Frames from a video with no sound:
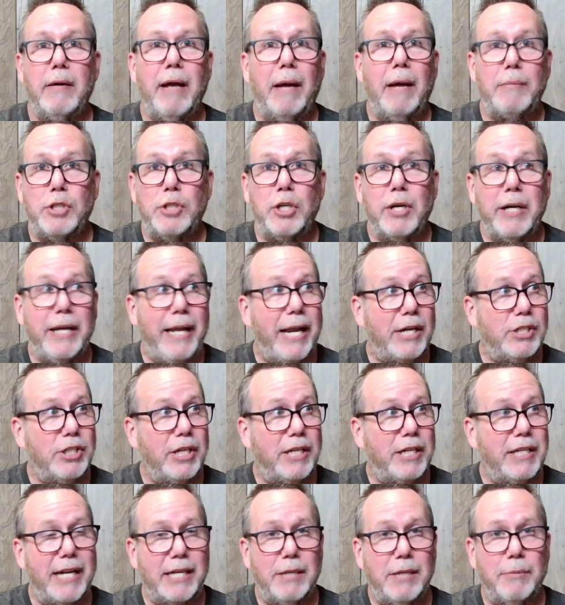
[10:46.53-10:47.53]
I'm sure he
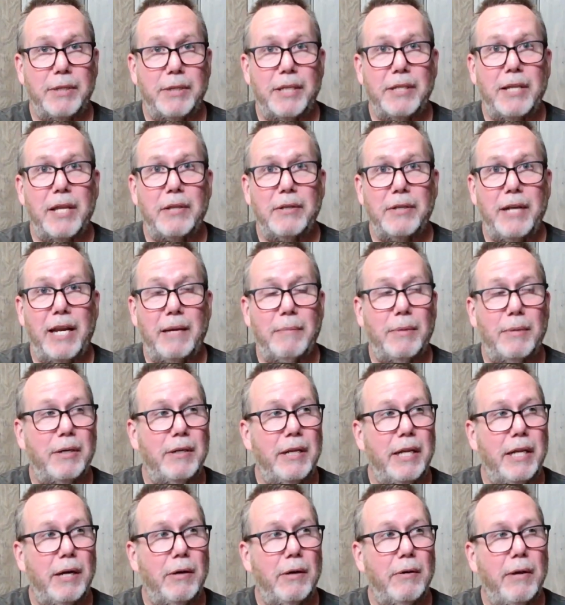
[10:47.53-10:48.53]
actually connected with another
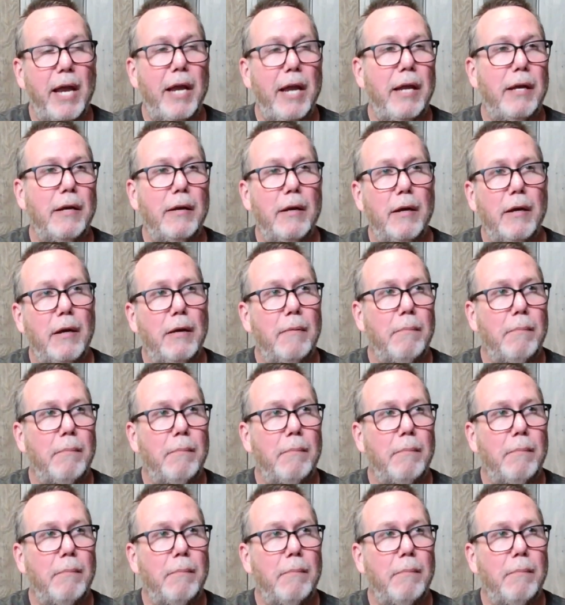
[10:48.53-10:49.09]
neighbor, you know, hey,